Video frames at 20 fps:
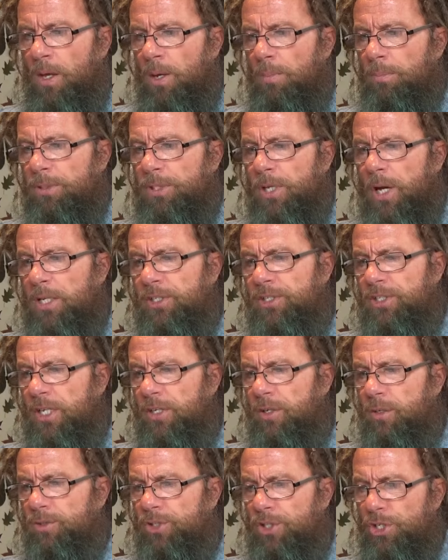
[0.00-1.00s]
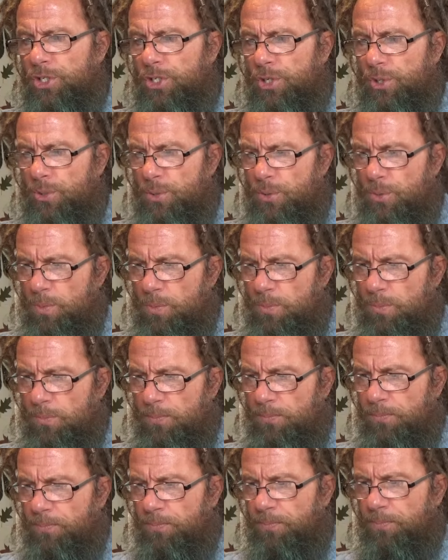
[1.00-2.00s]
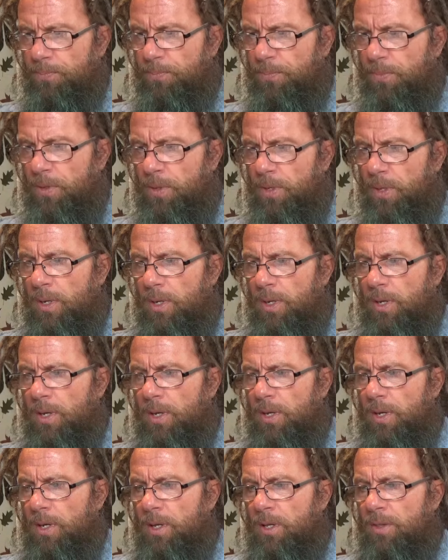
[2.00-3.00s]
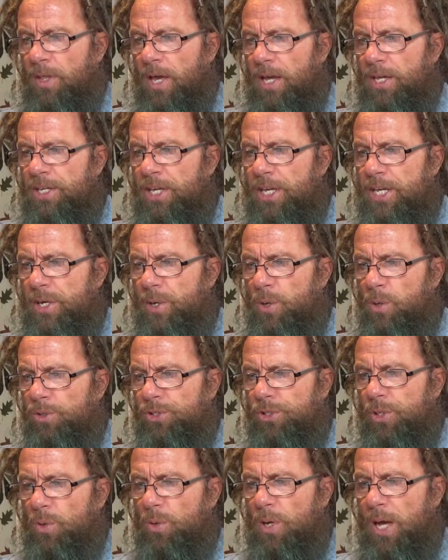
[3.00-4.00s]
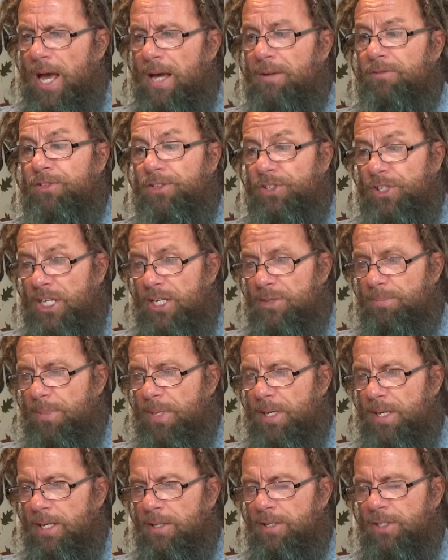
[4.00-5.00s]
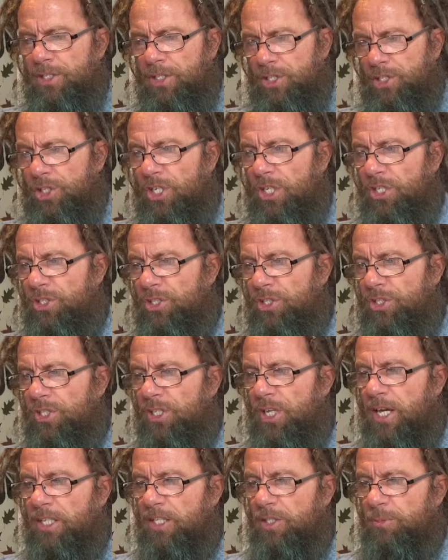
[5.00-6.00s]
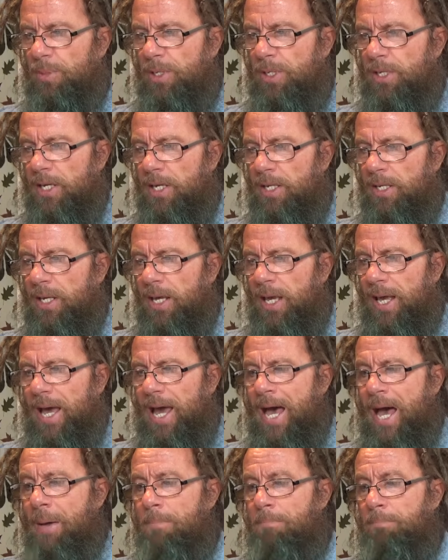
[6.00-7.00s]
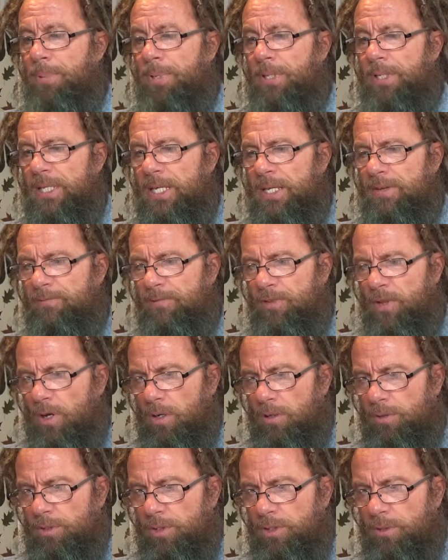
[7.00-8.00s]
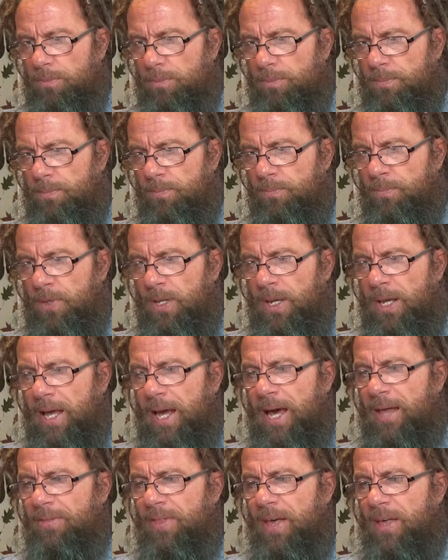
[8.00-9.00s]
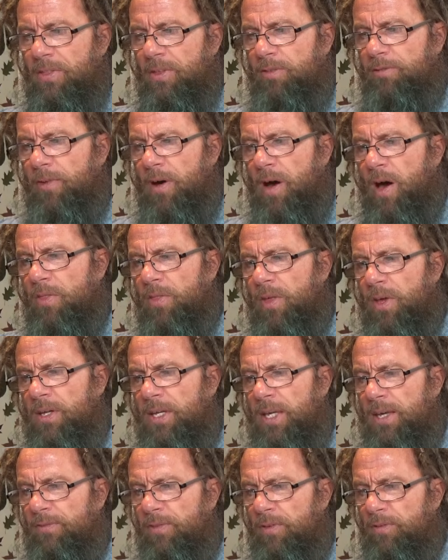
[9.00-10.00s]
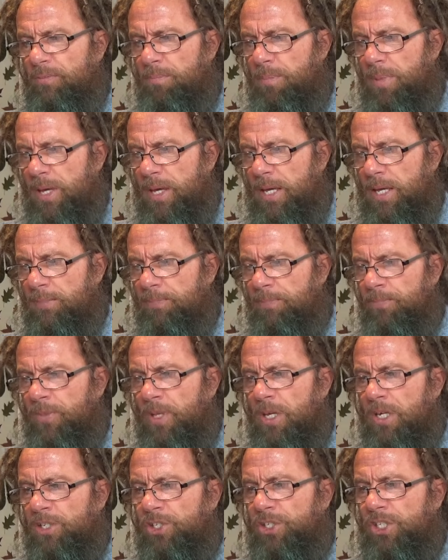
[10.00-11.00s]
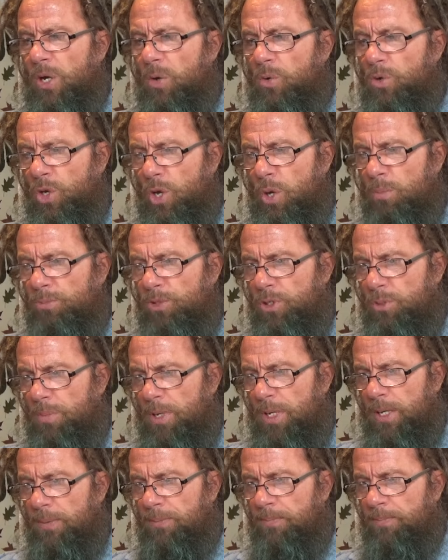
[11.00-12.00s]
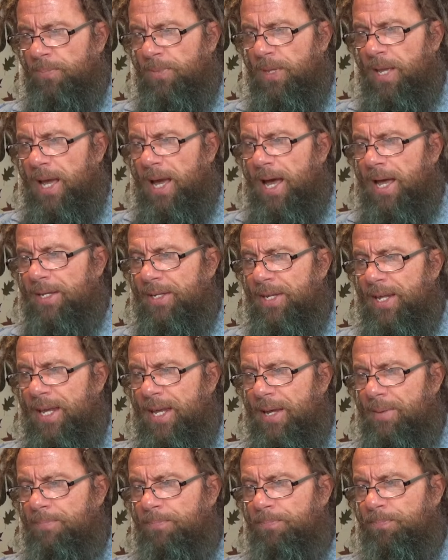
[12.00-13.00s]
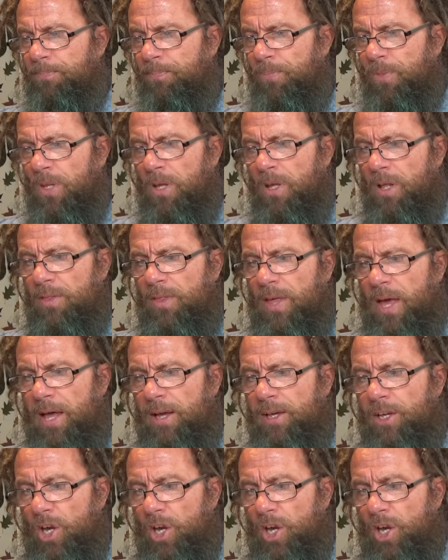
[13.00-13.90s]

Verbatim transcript: But I said unto you, that ye also have seen me, this is Jesus again speaking, and believe not, and that the Father giveth me shall come to me and him that